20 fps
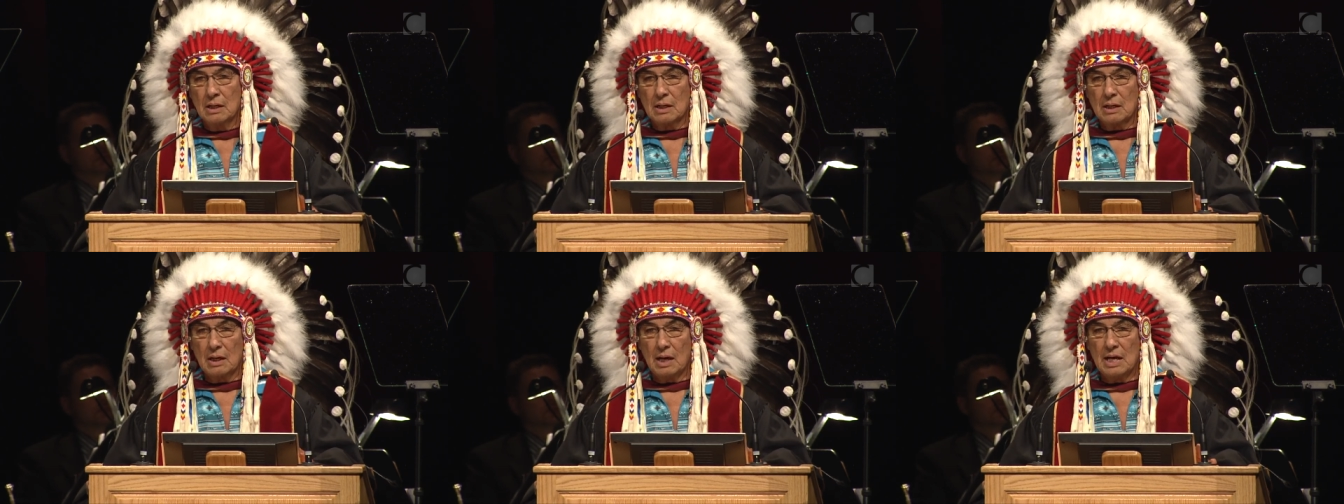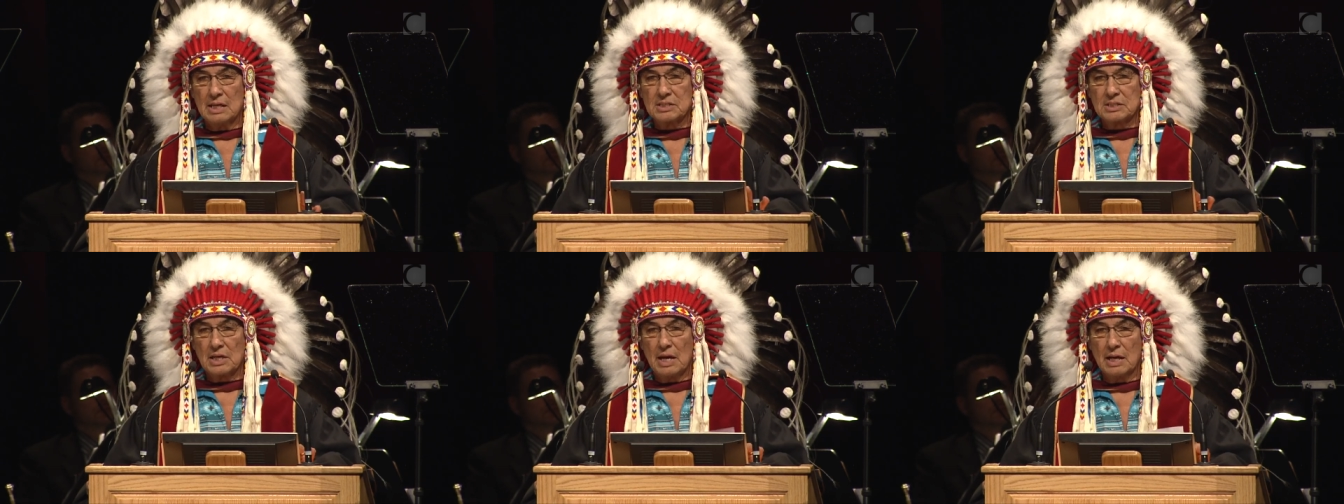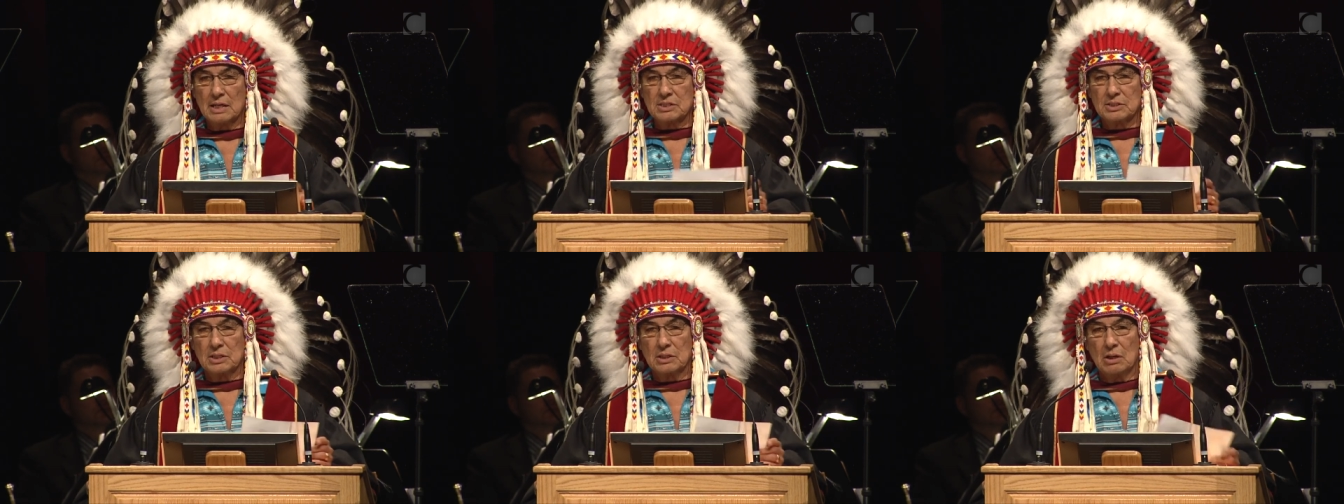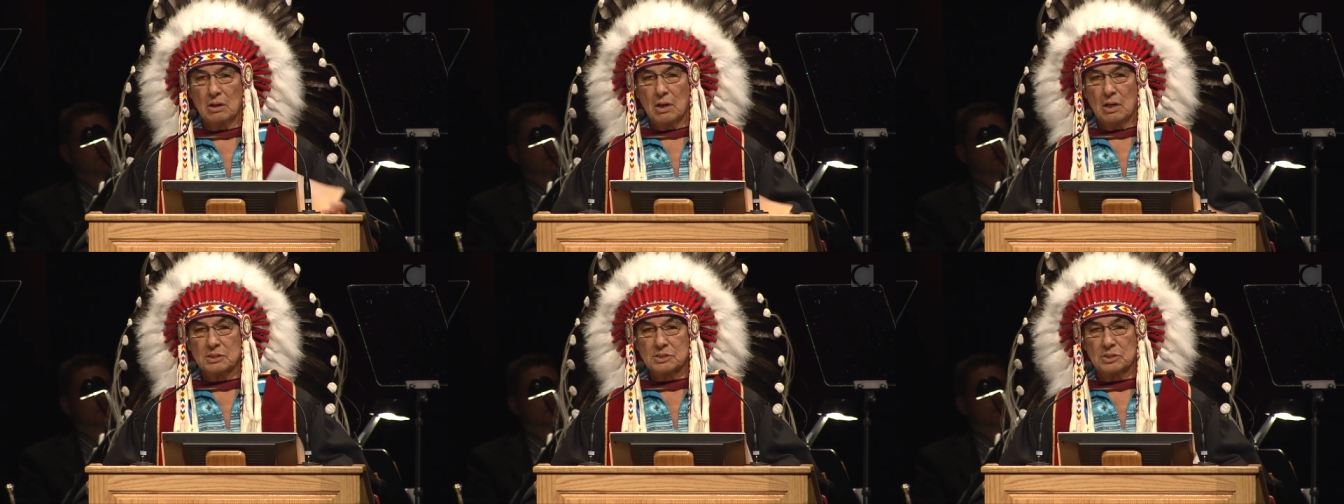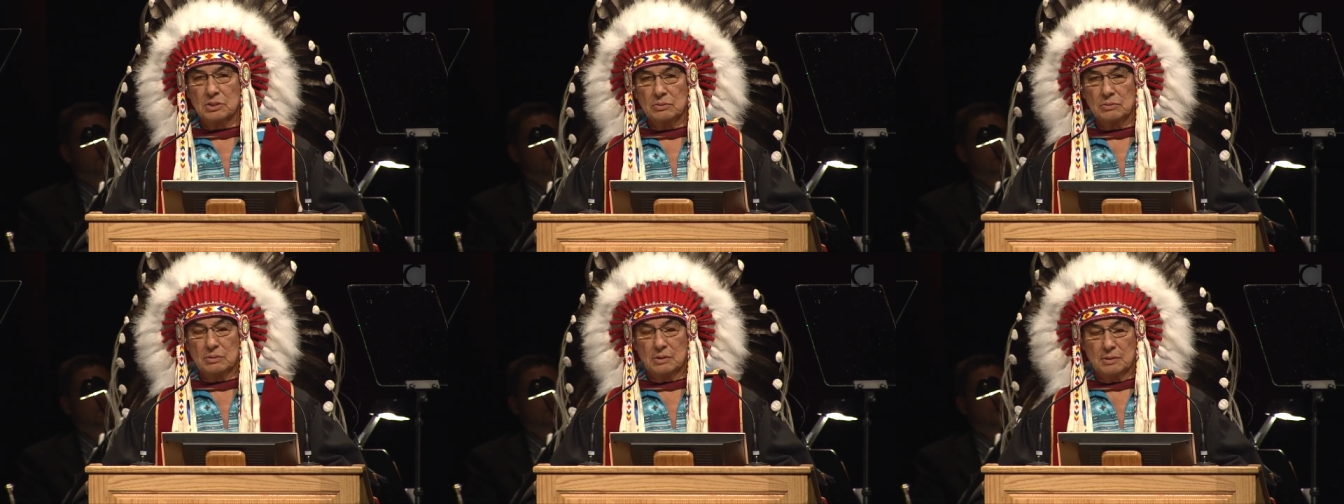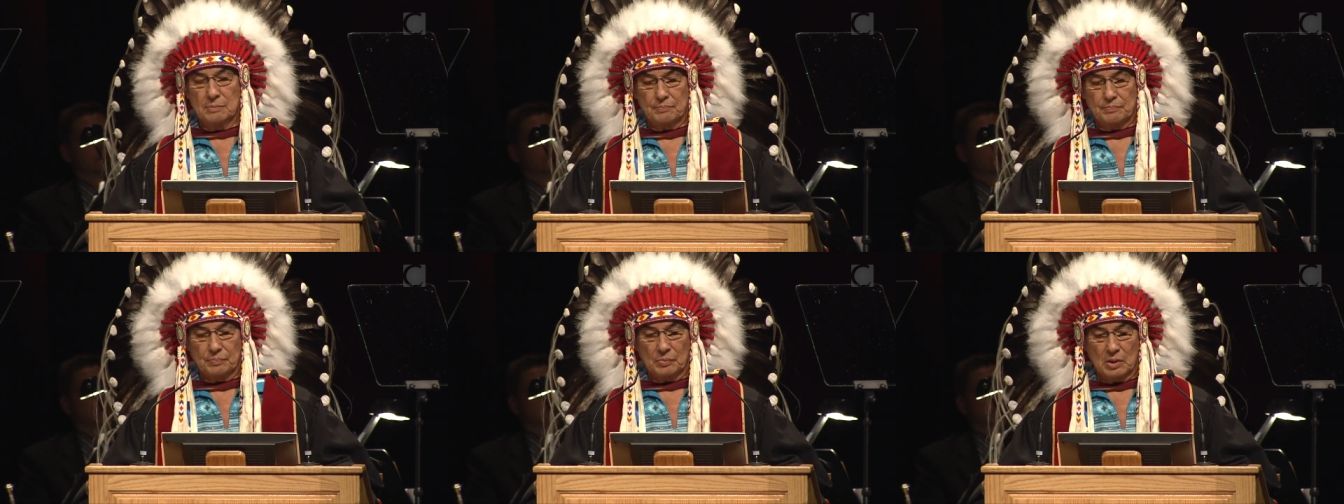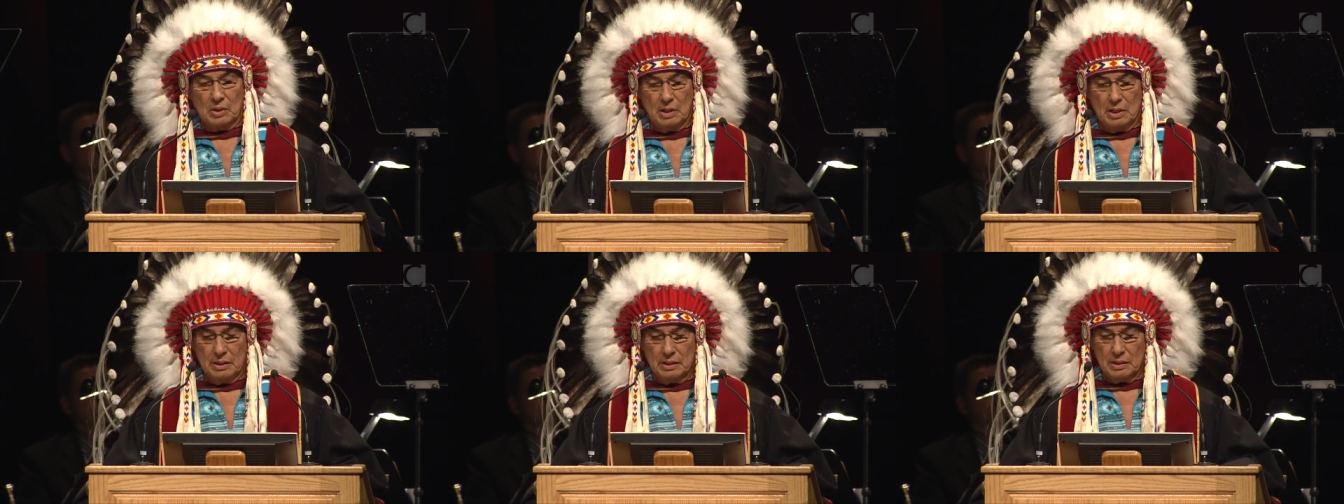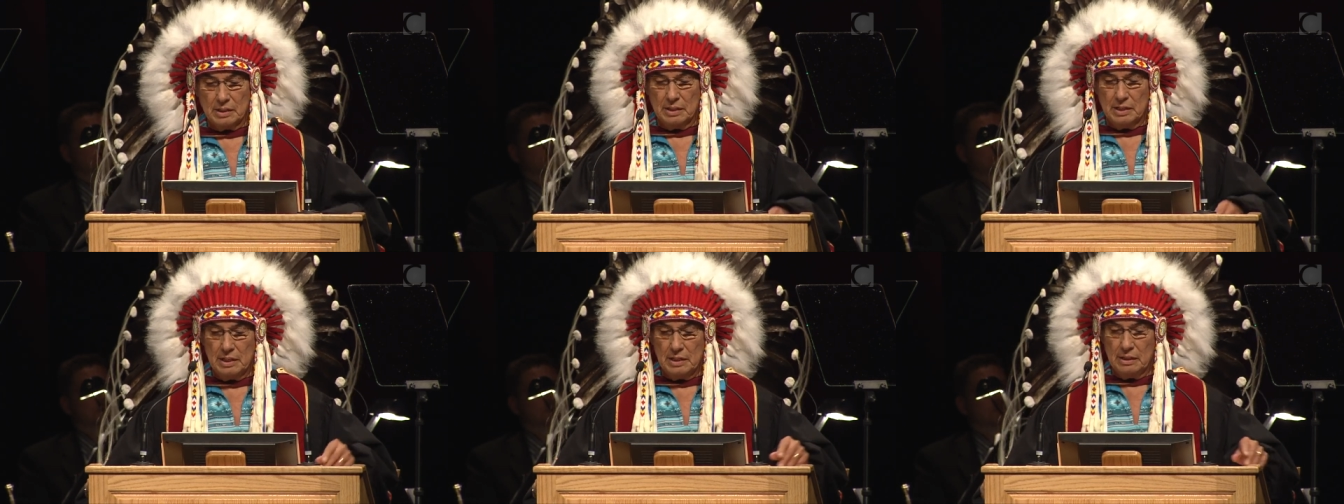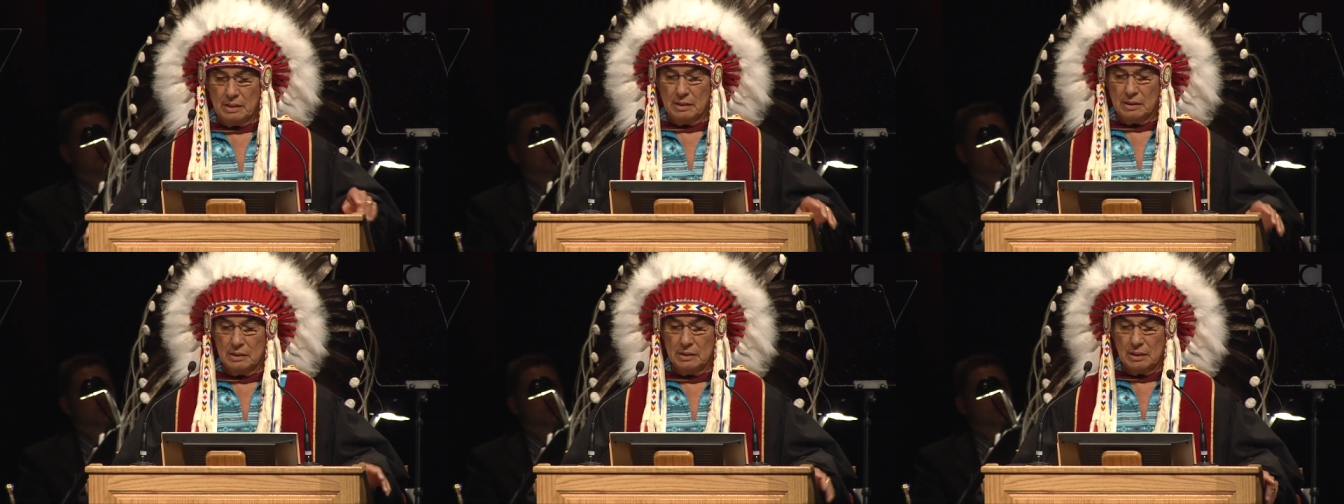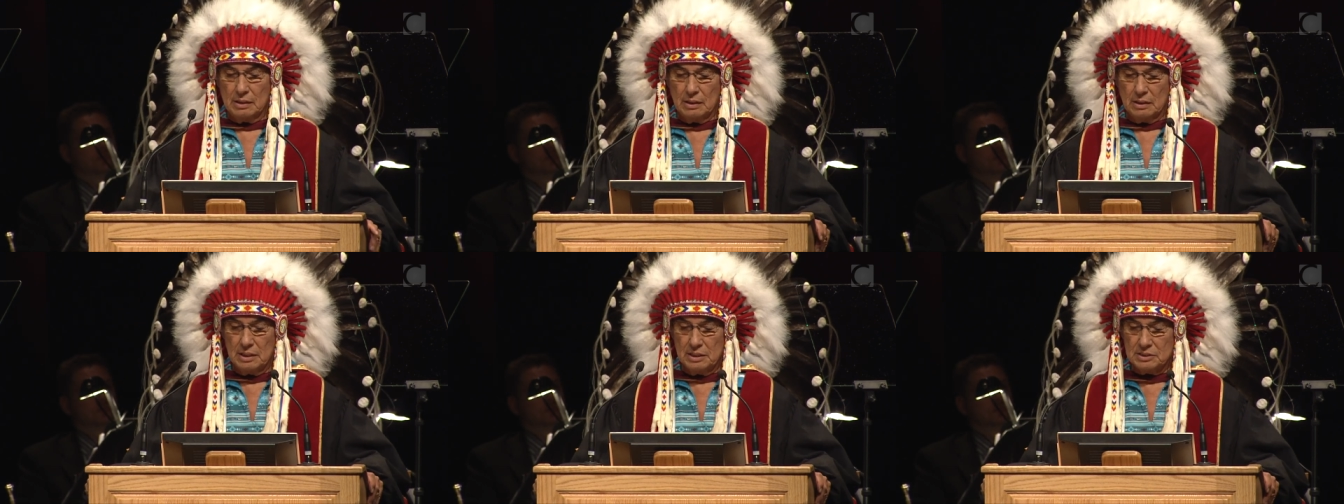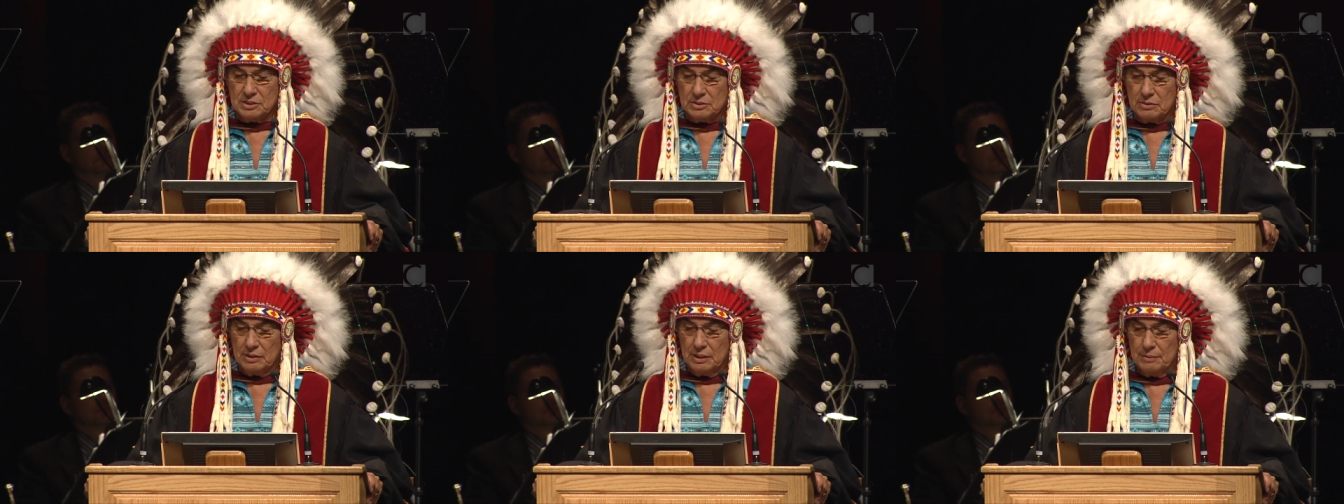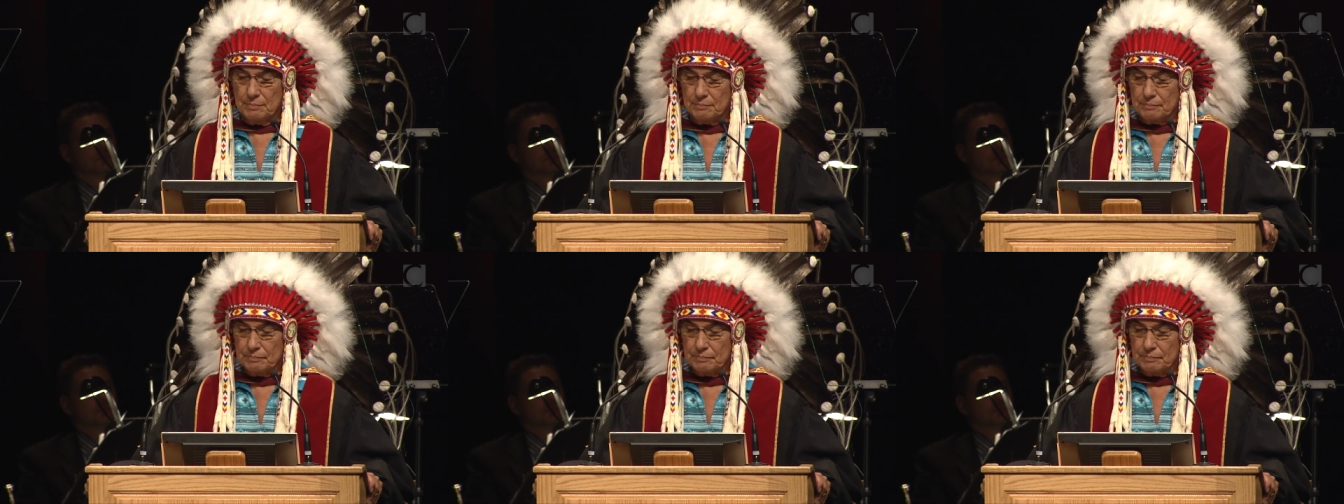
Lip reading: class action lawsuit in Canadian legal history.